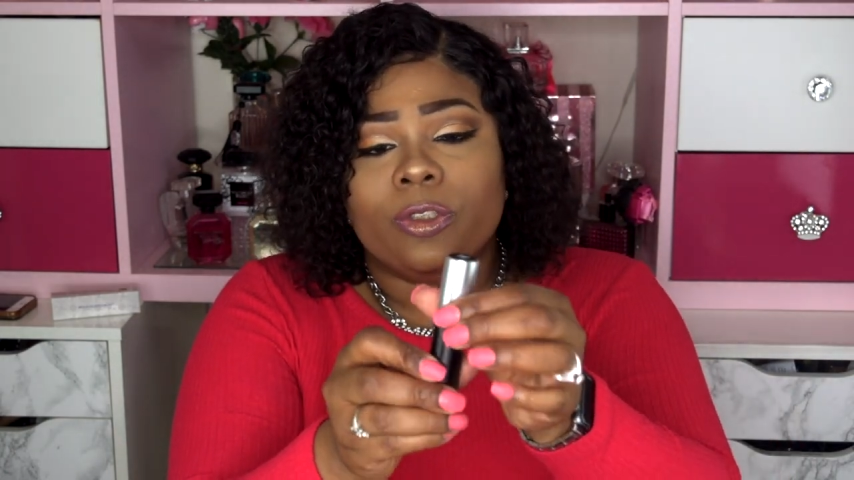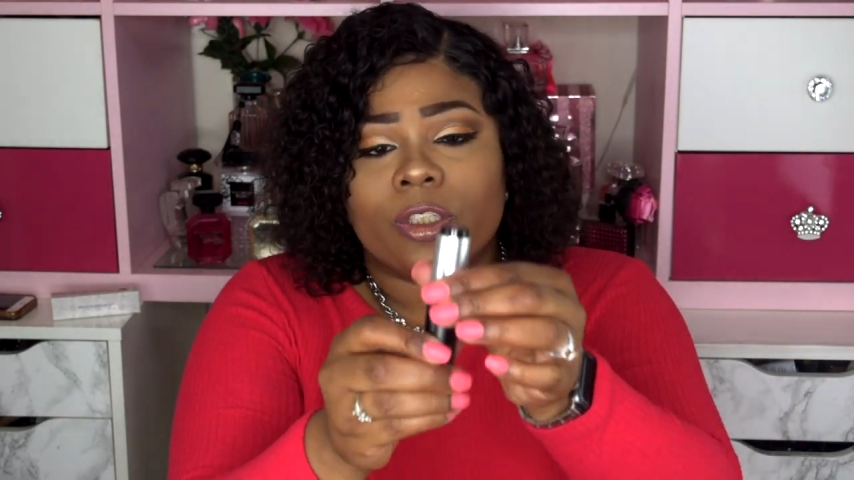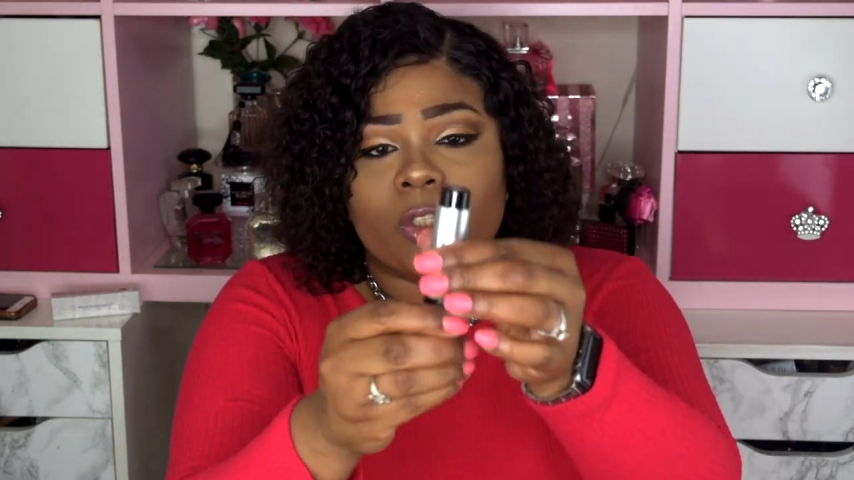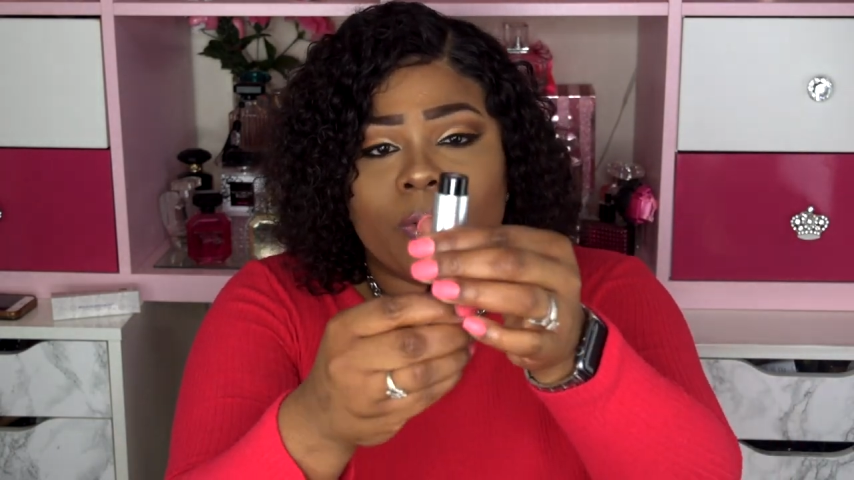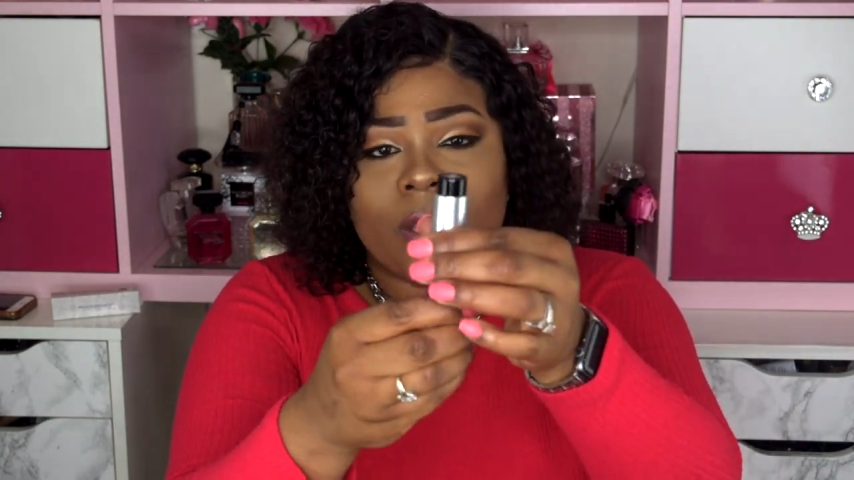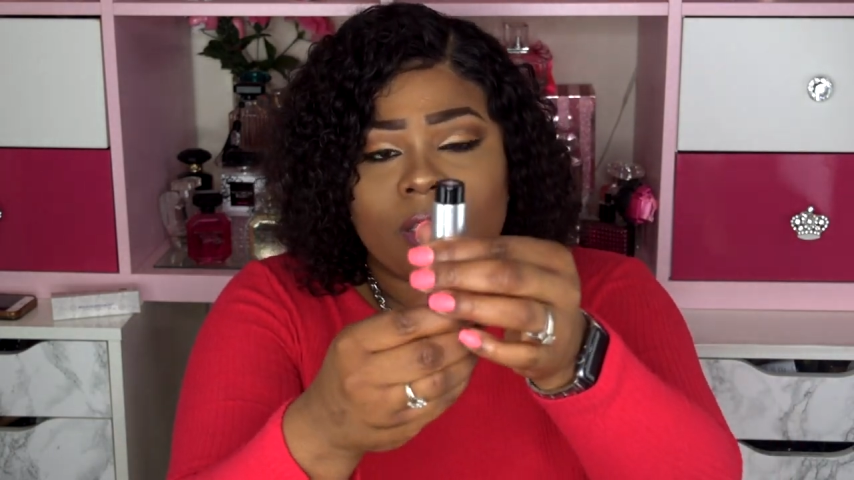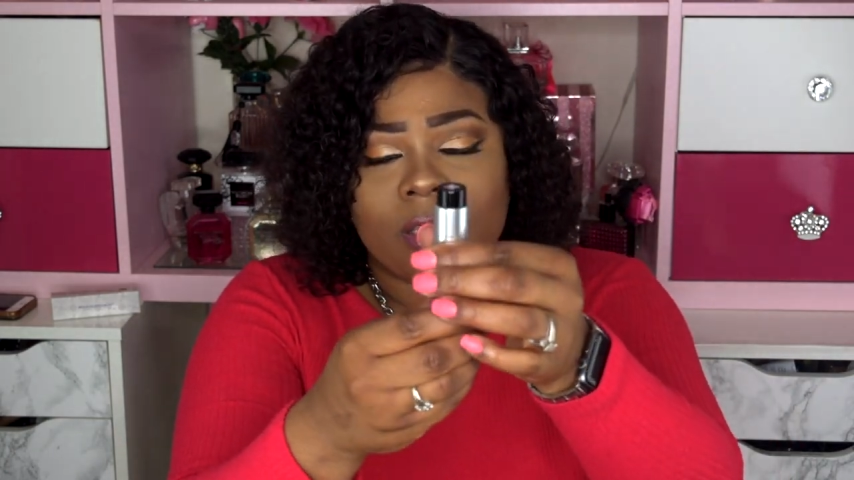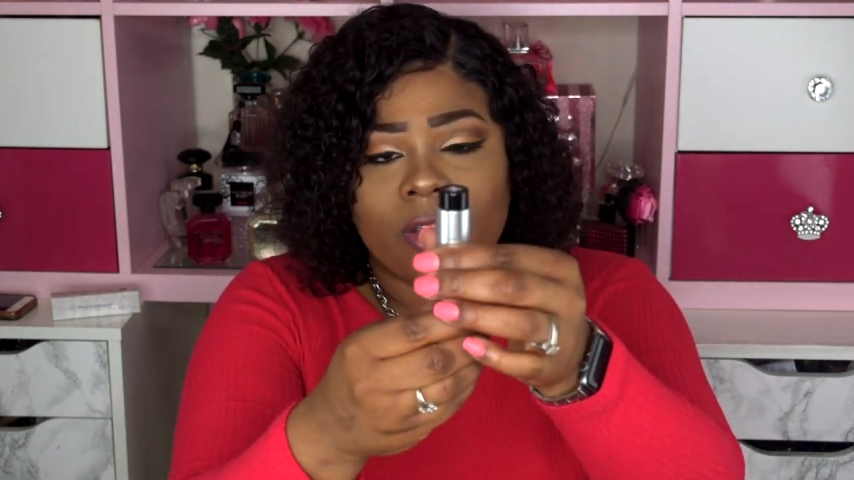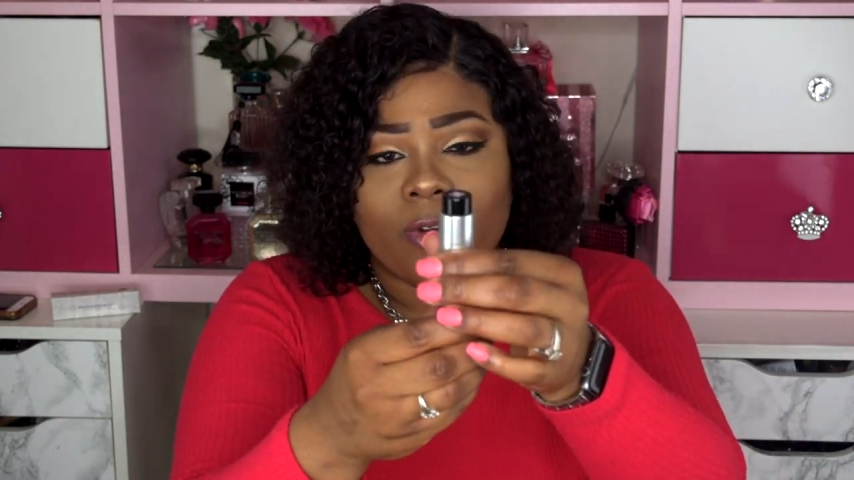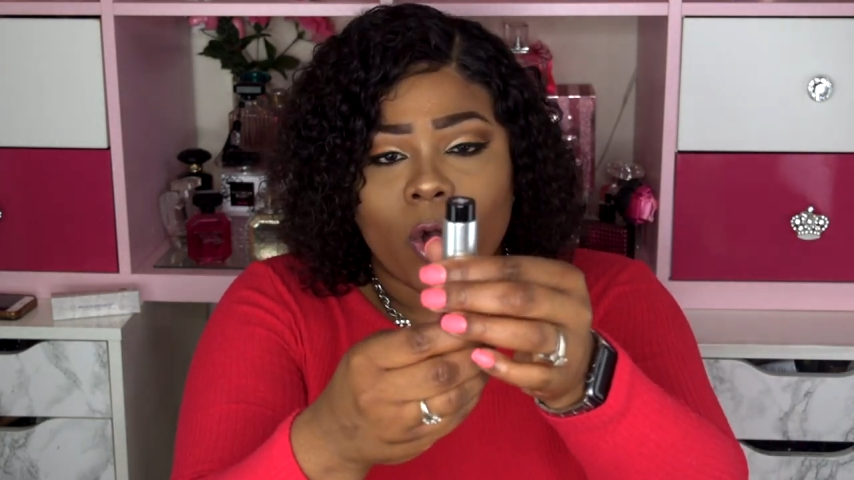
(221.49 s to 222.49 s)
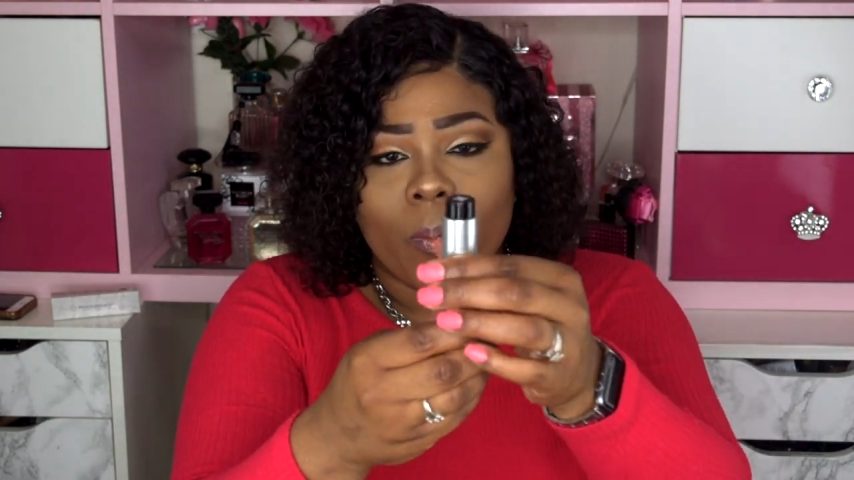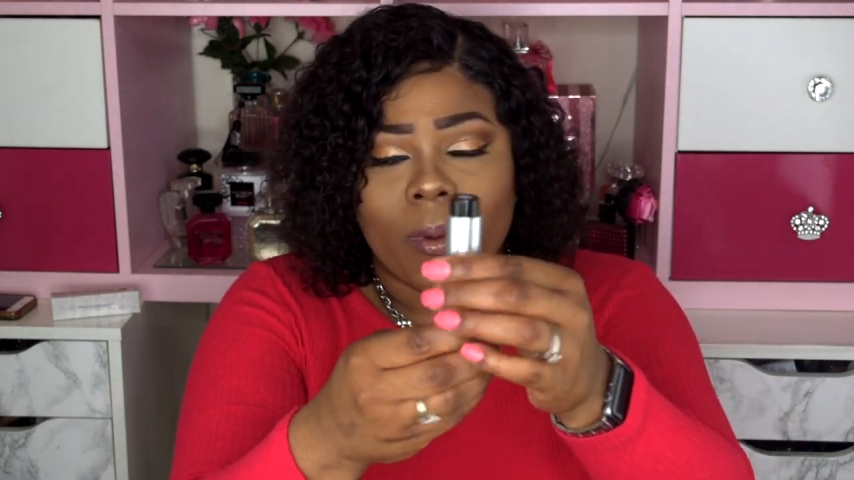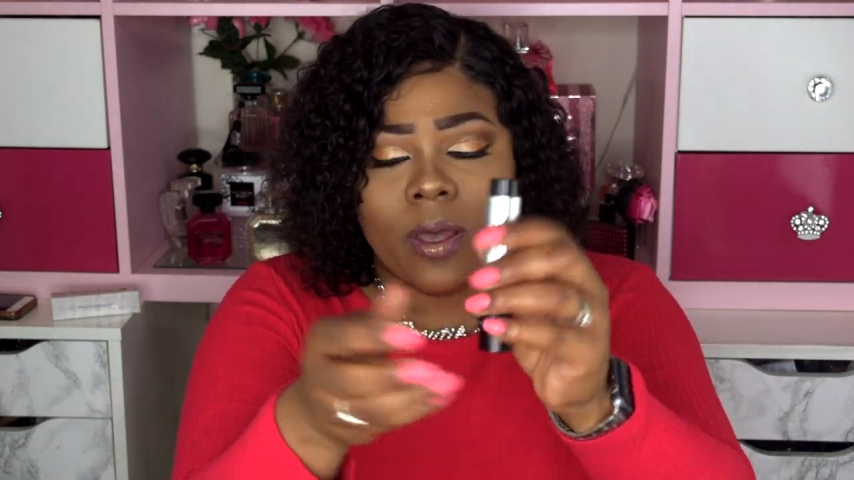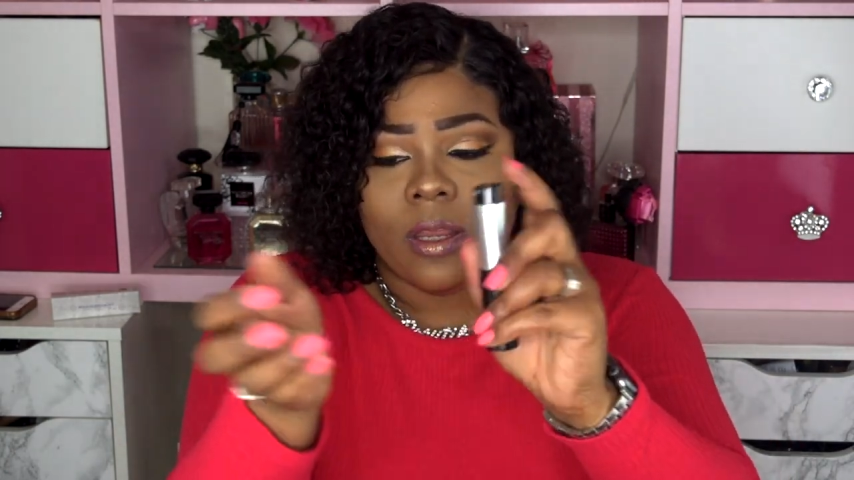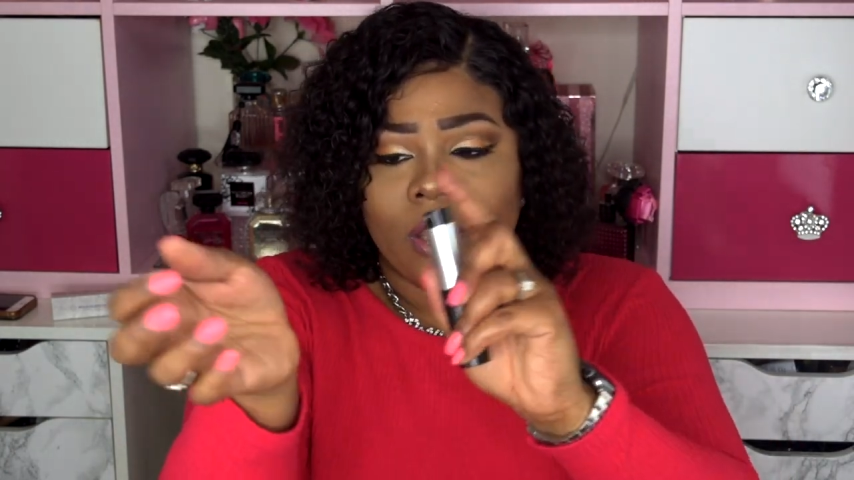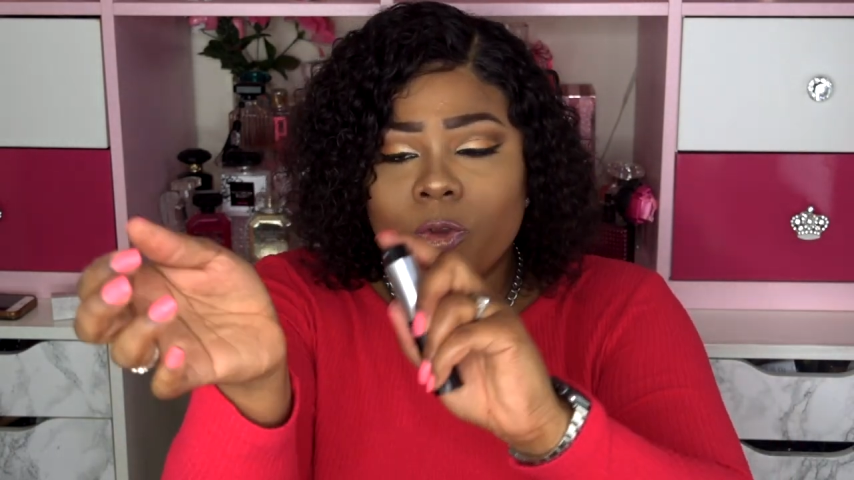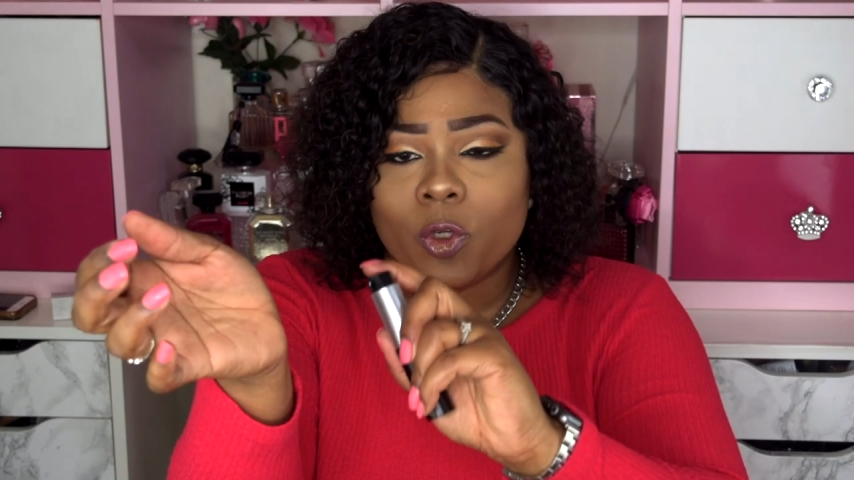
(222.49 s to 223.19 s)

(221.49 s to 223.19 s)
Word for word: you just twist and you open and